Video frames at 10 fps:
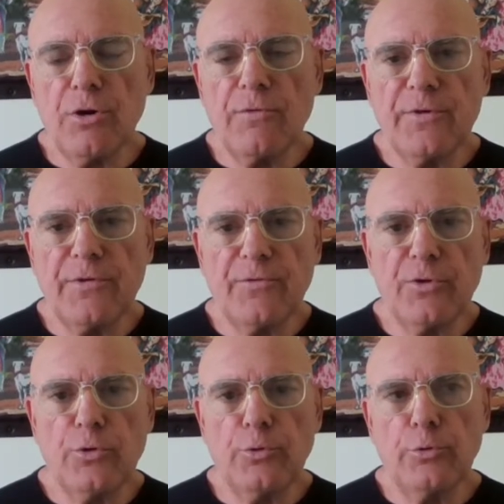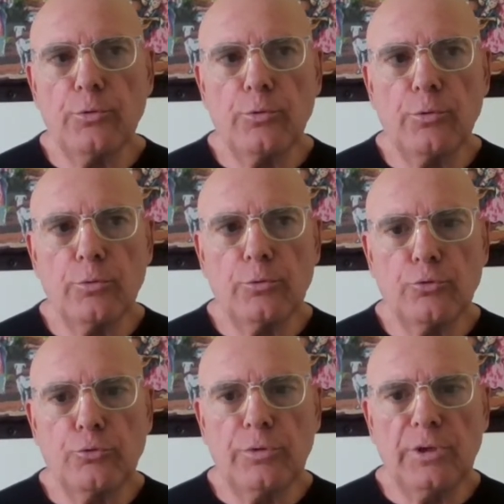an overview
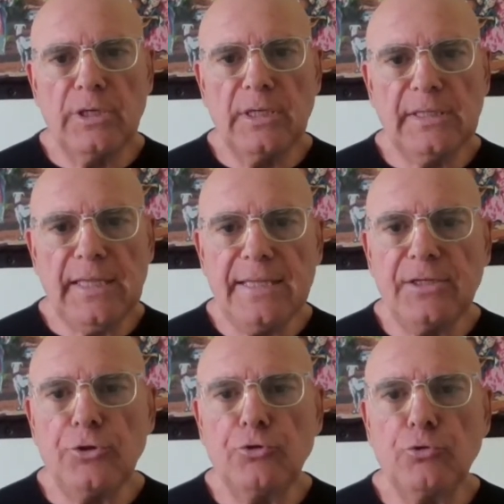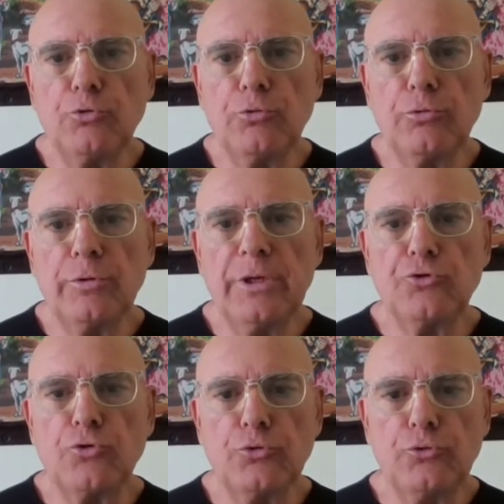intended to
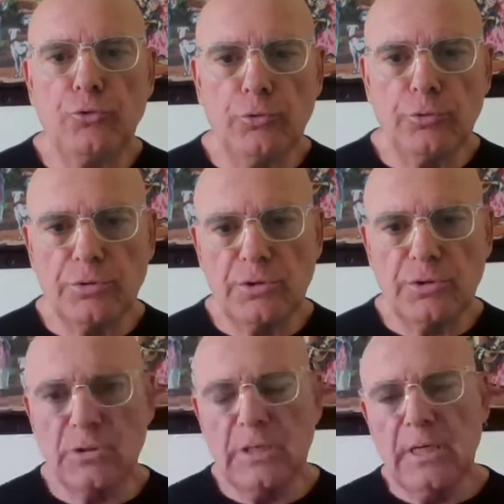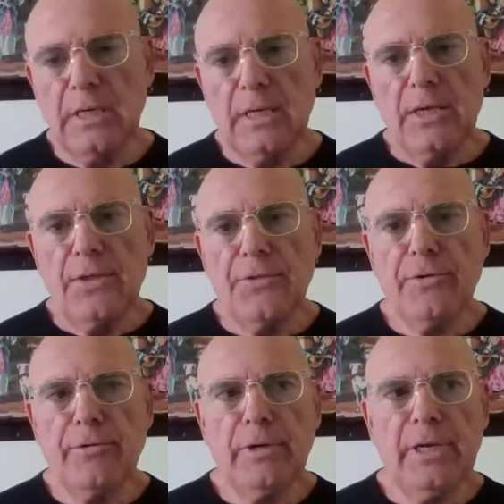introduce
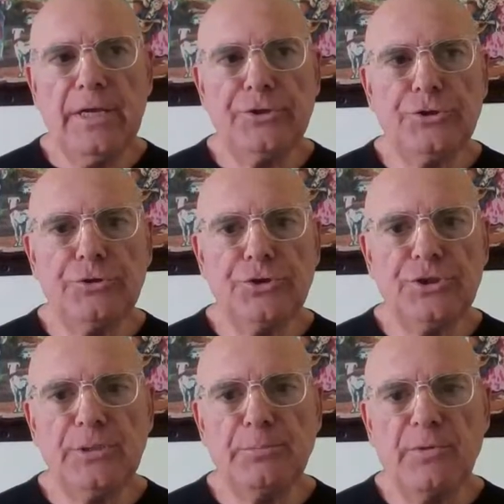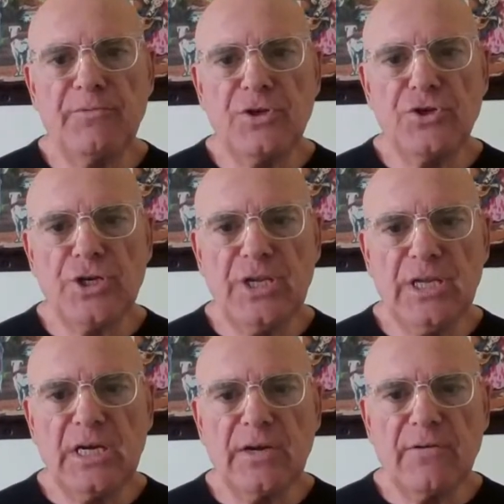the relationship of the
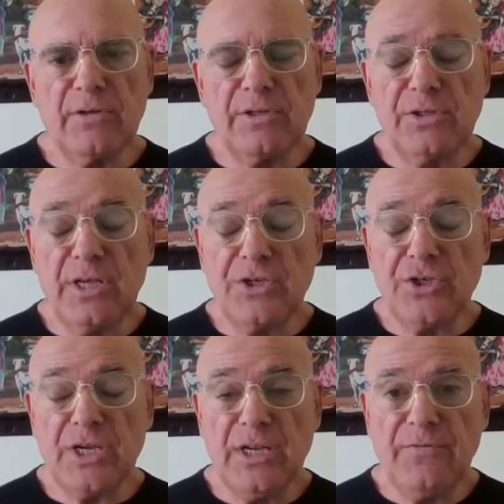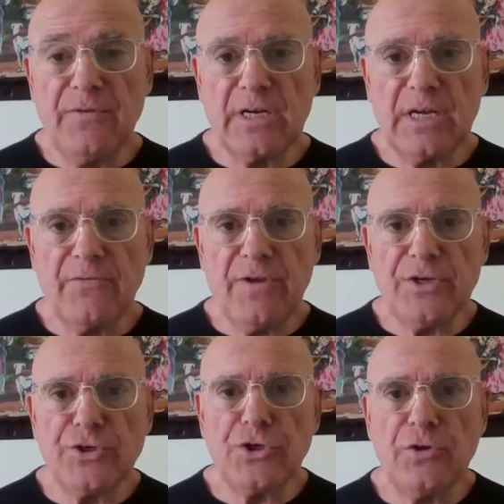Geneva
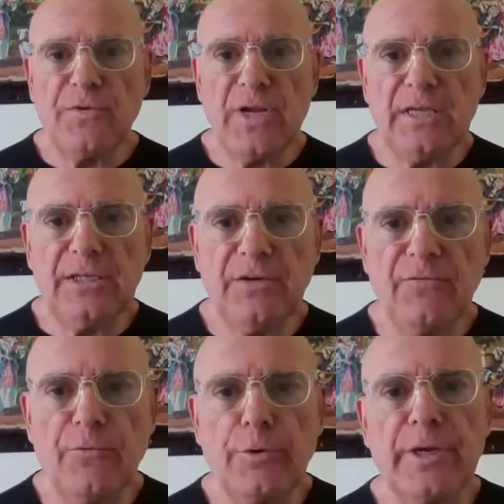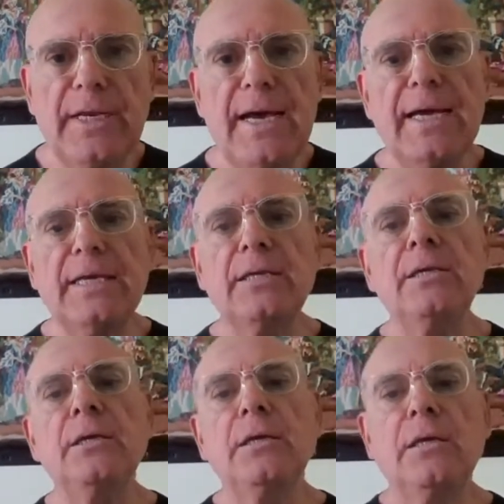Convention of 1949